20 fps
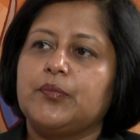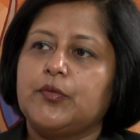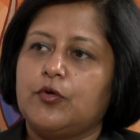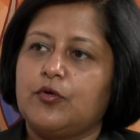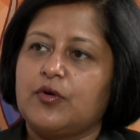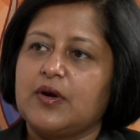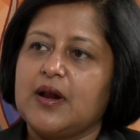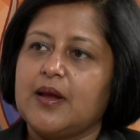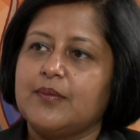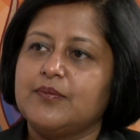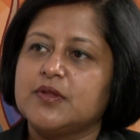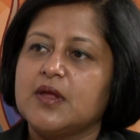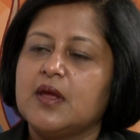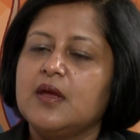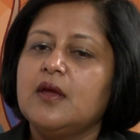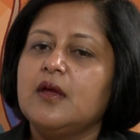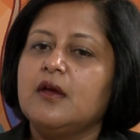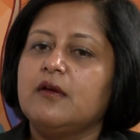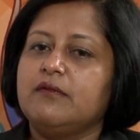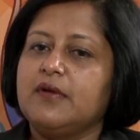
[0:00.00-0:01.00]
programs
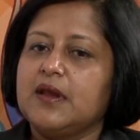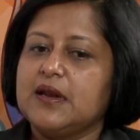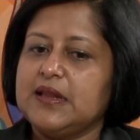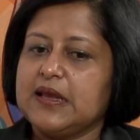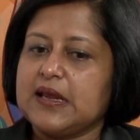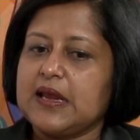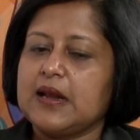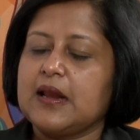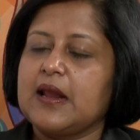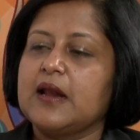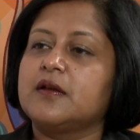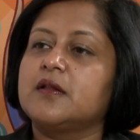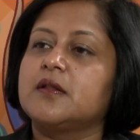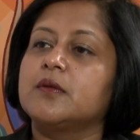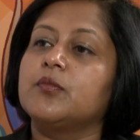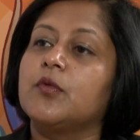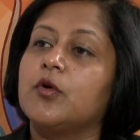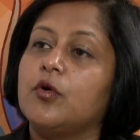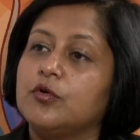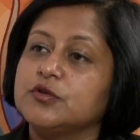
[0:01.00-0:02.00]
where they can get some
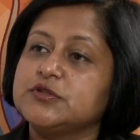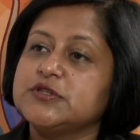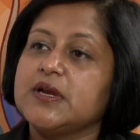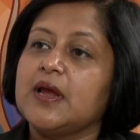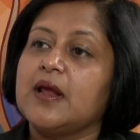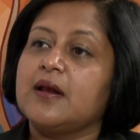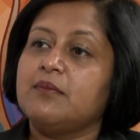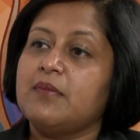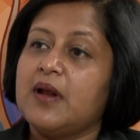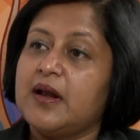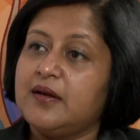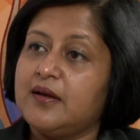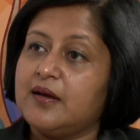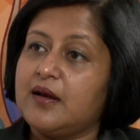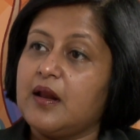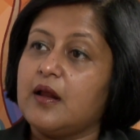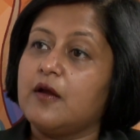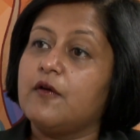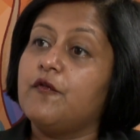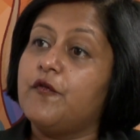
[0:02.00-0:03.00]
coaching and
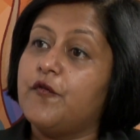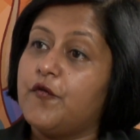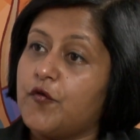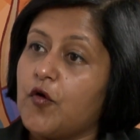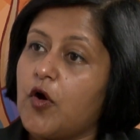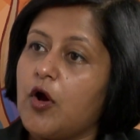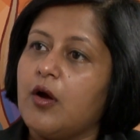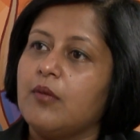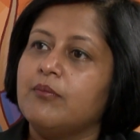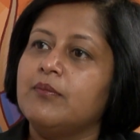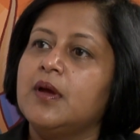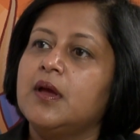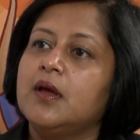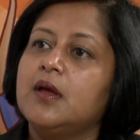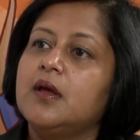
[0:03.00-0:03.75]
mentoring from